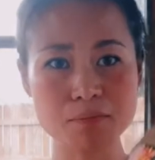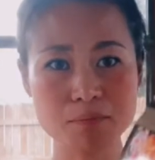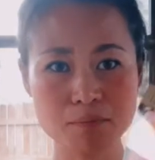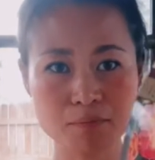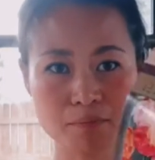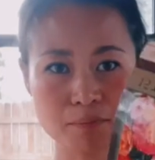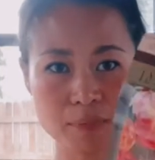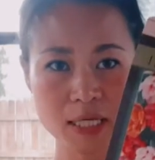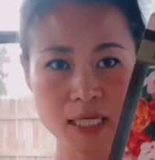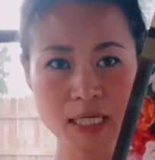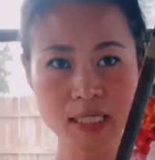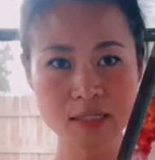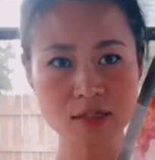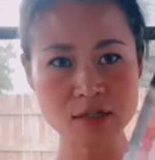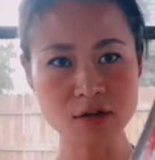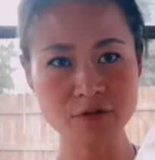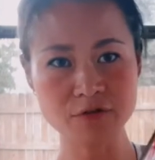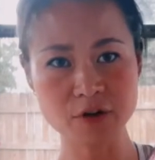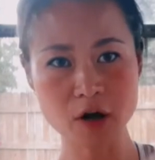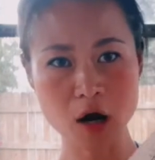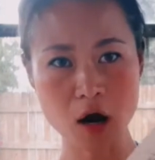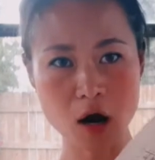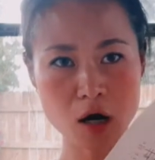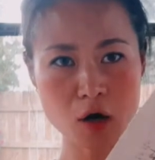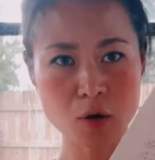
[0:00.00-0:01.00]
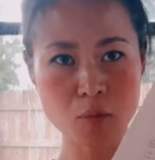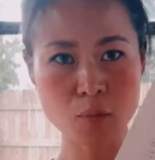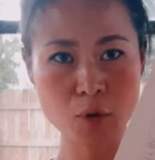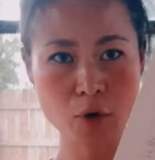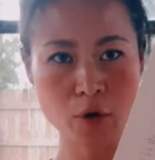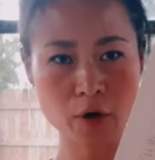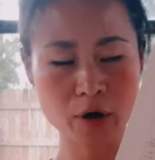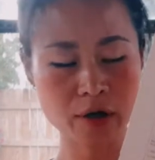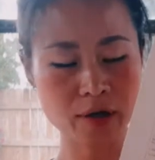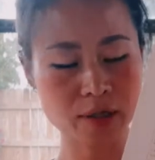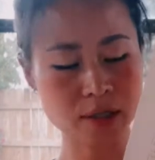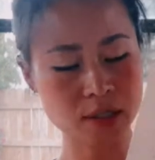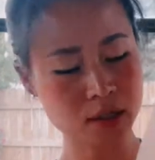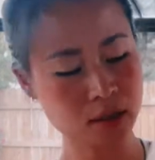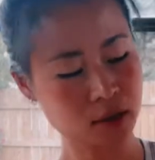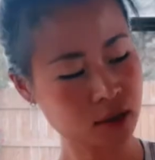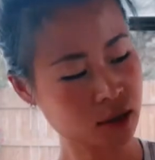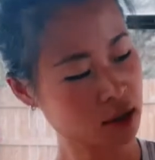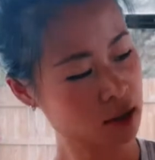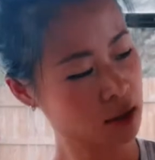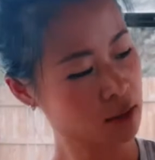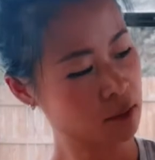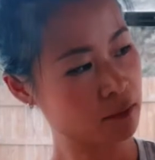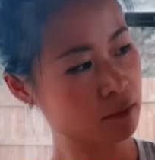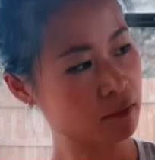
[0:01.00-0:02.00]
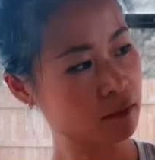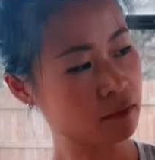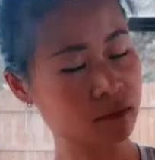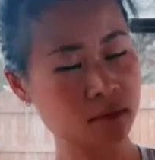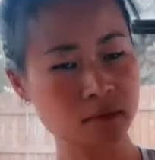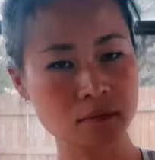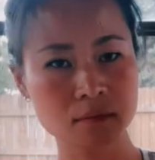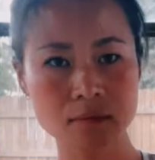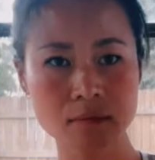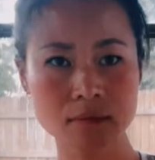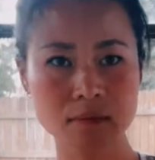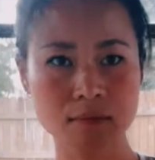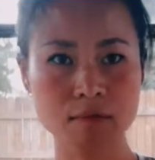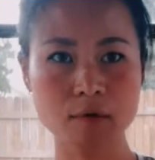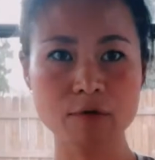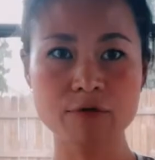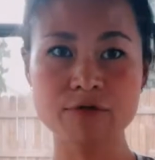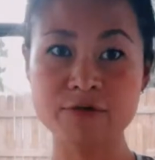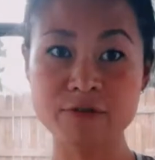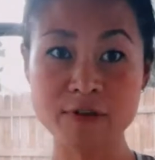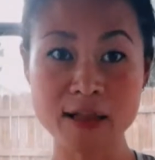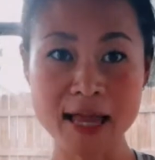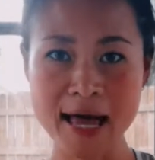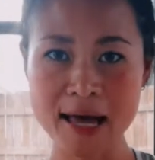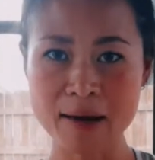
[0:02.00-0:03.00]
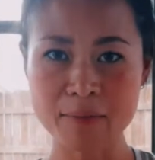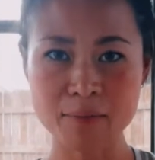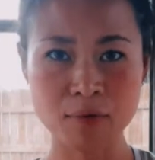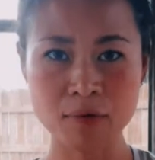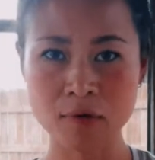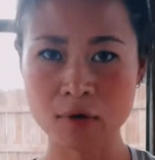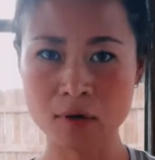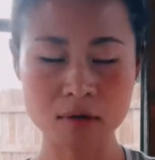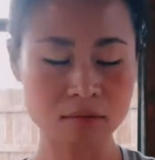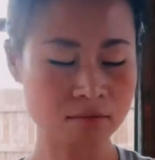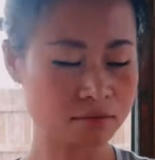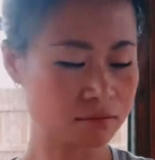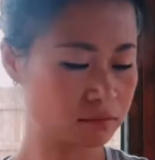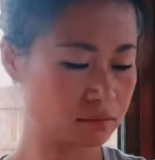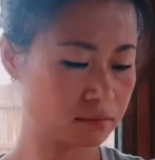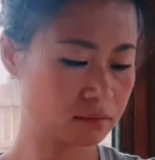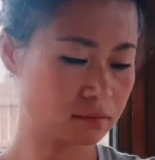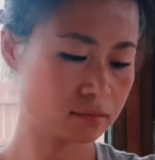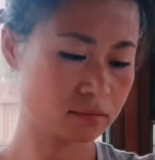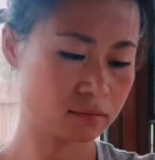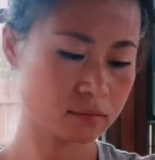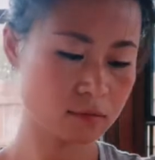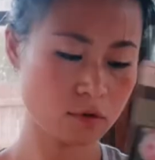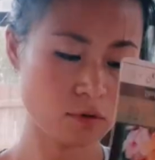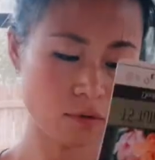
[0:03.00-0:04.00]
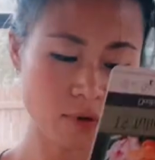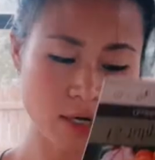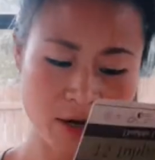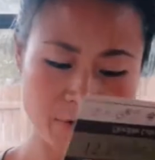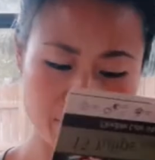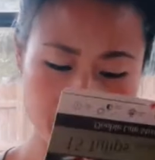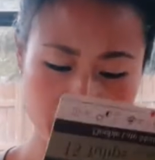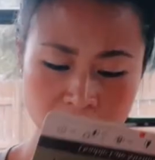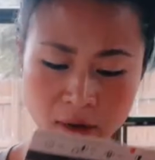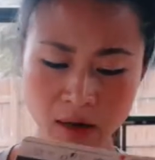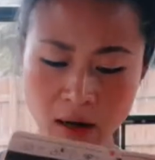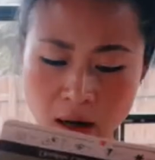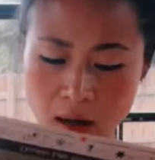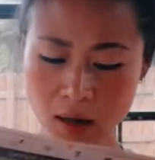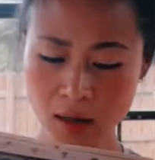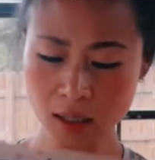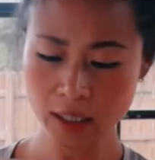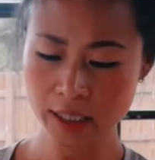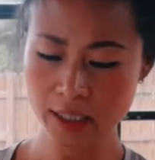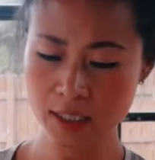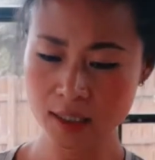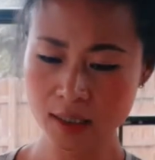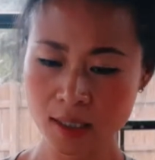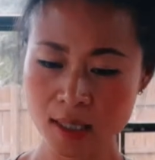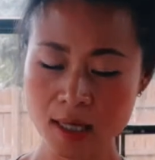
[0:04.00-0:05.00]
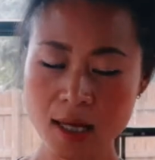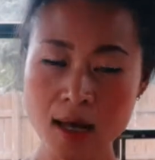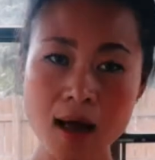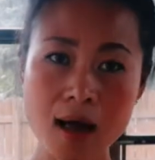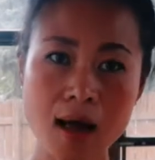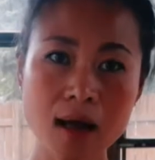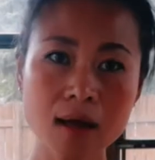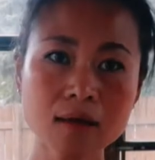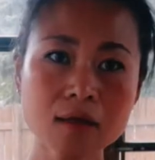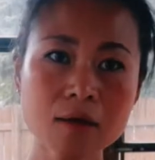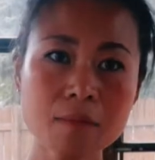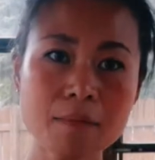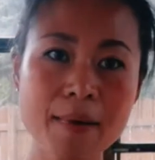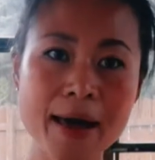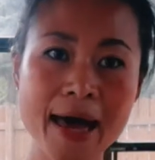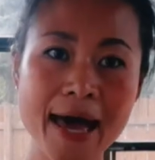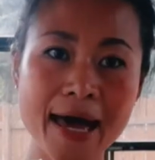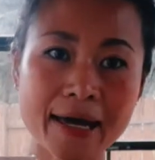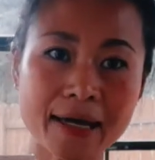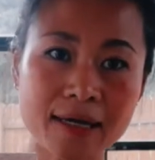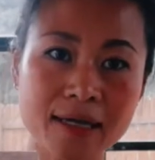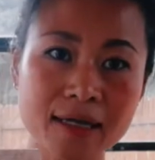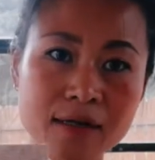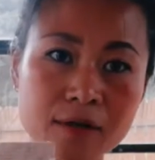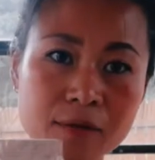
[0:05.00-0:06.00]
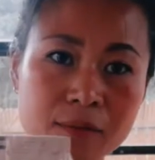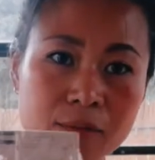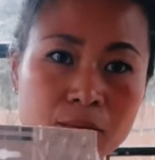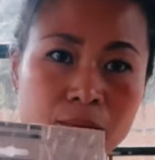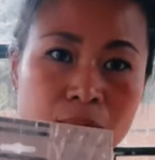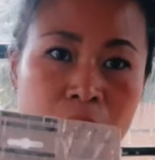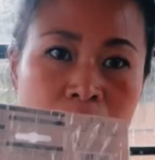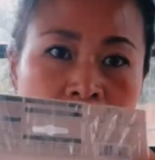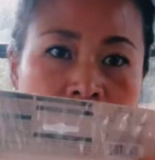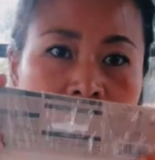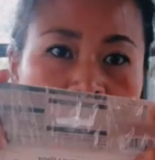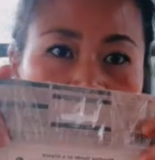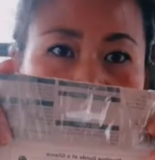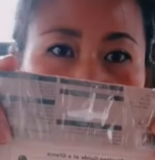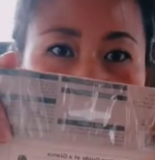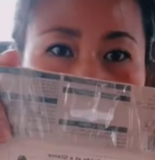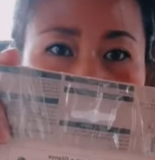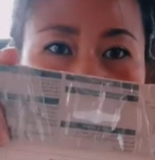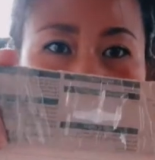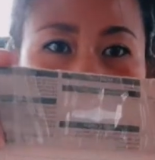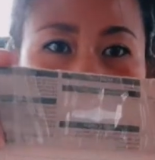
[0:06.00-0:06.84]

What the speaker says: piece of cardboard flap or whatever you call it, on the back, you will